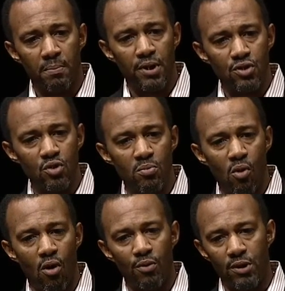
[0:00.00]
but two
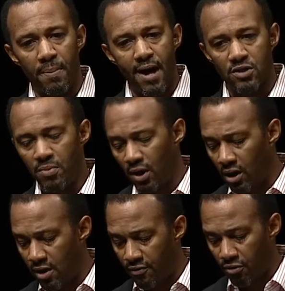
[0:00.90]
more with the
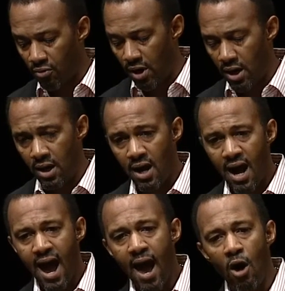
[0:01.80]
possibility of three
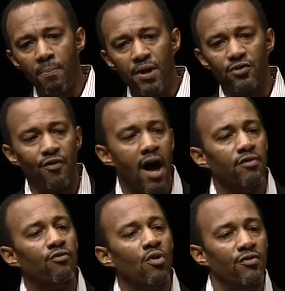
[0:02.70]
help us find
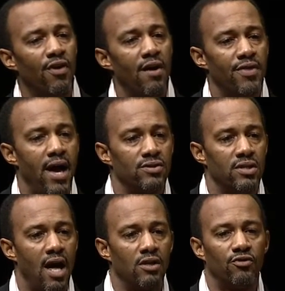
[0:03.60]

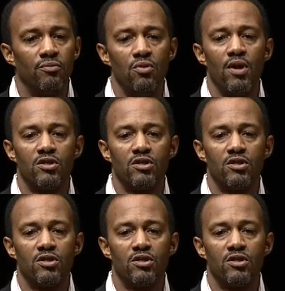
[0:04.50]
$45,000 from the U.S.